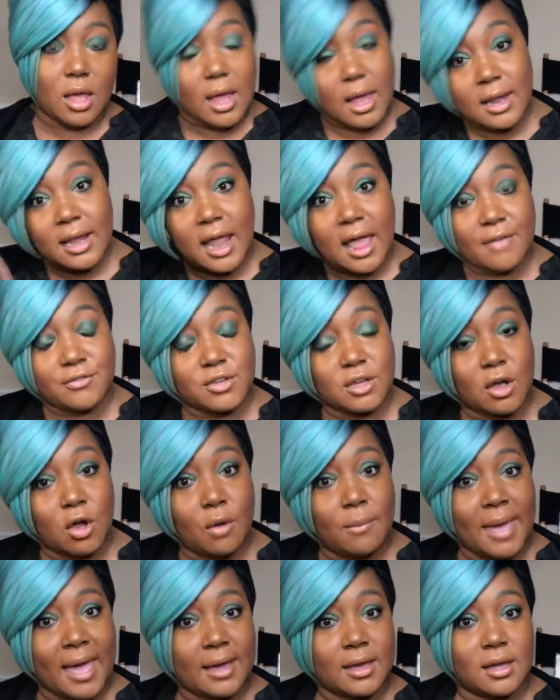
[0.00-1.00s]
and have to
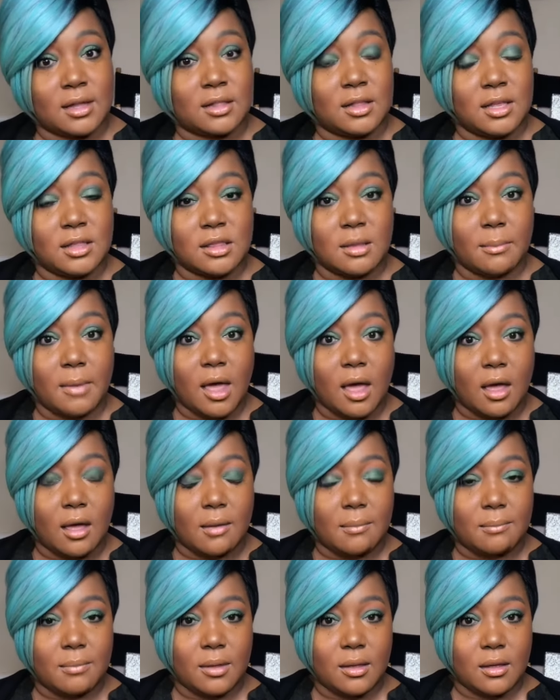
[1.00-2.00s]
go back and clean them
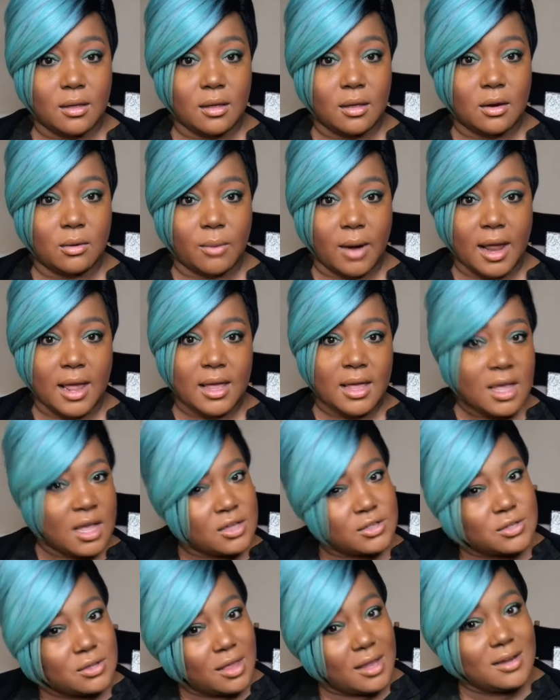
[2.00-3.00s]
up right?
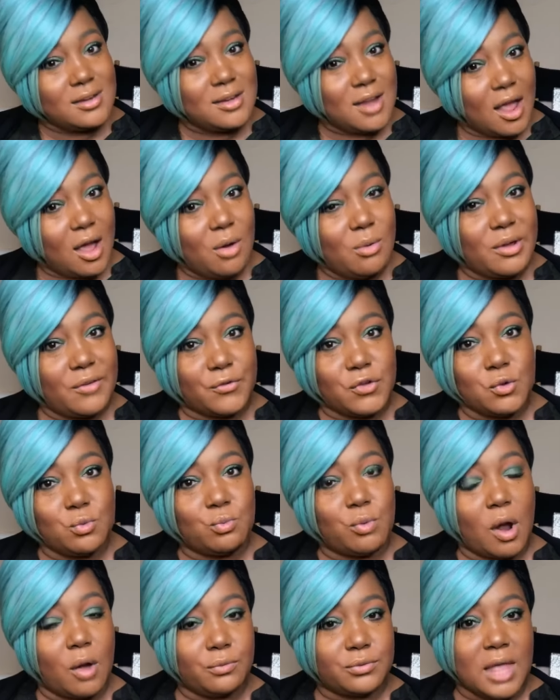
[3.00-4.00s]
So they know if you
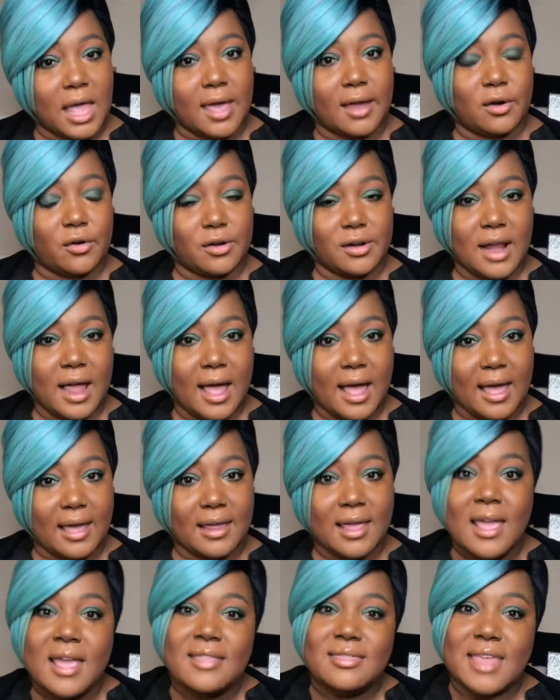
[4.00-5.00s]
wrote that or
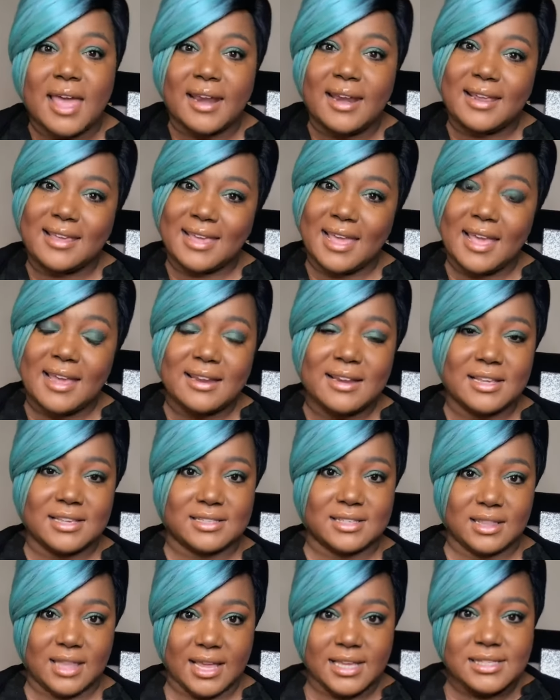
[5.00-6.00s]
not. That again
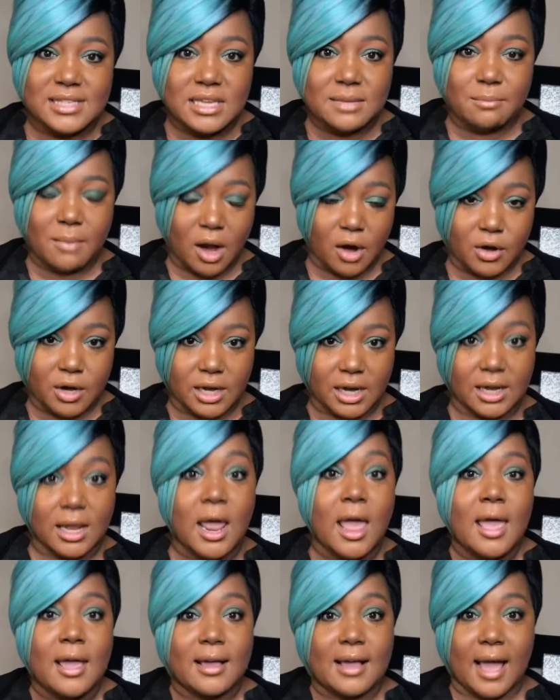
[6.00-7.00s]
is lazy marketing,
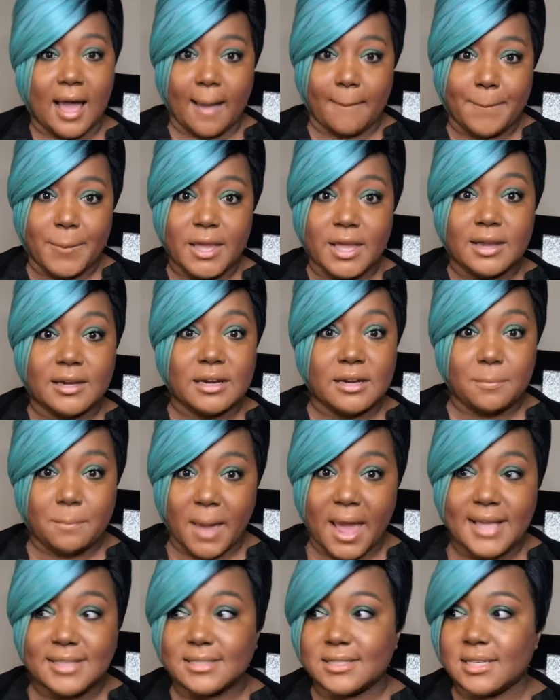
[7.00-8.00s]
copying and
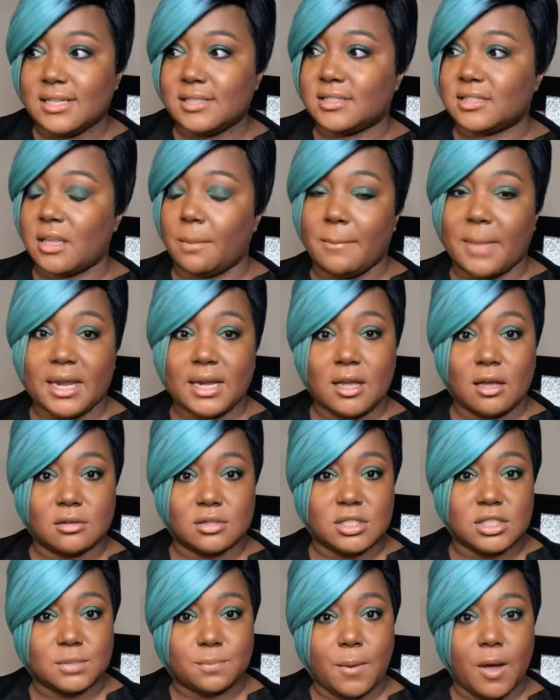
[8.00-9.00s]
pasting somebody
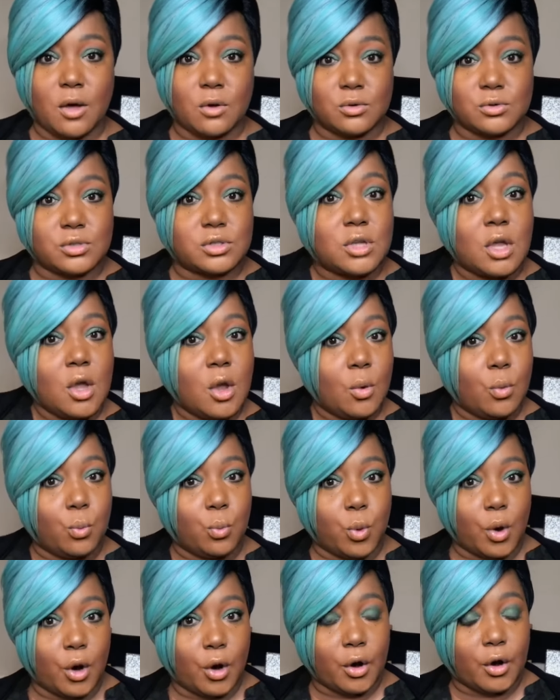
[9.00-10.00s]
else's post
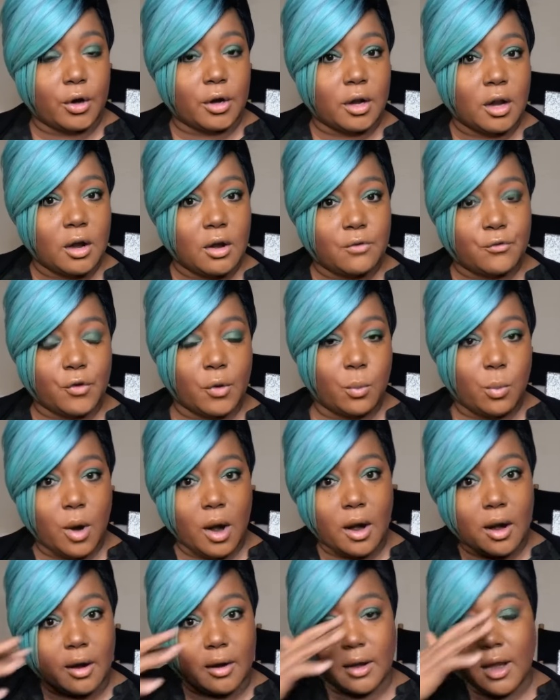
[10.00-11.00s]
word for
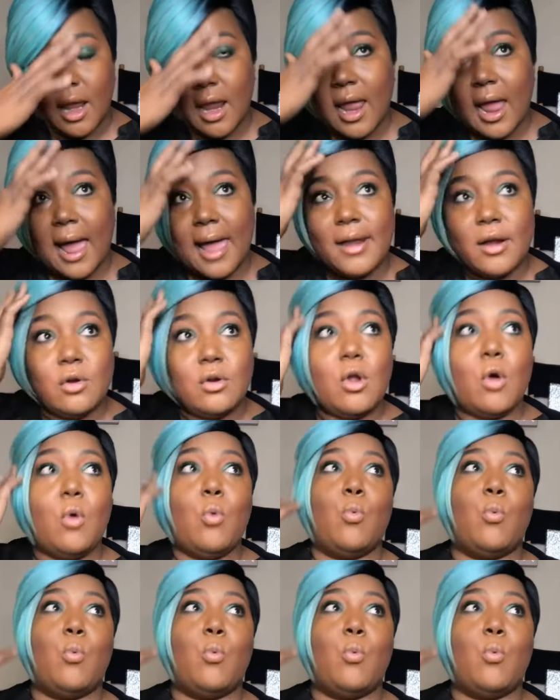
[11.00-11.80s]
word. I don't know